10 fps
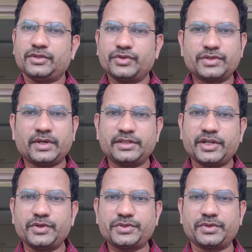Usually,
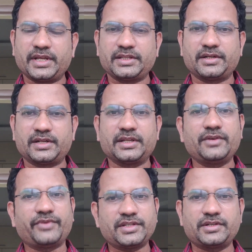they used to take the drug
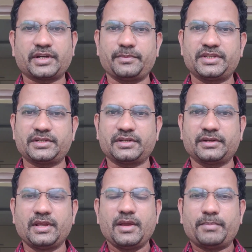in first trimester.
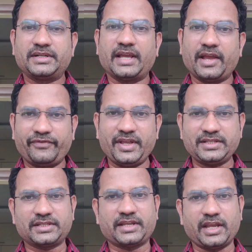But the
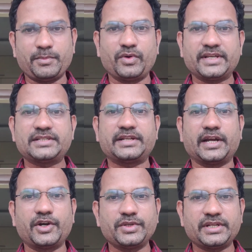effects came out as
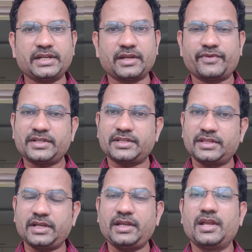teratogenic effects
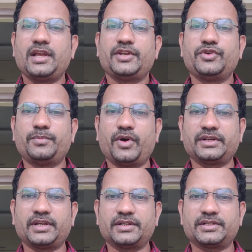in the
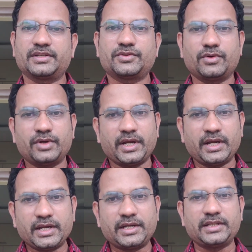newborn kids. So,
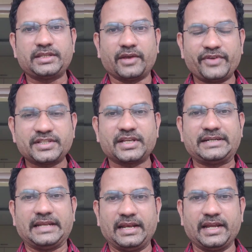the effects
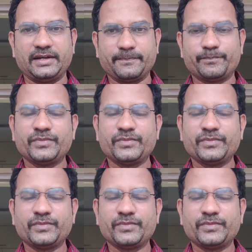are delayed.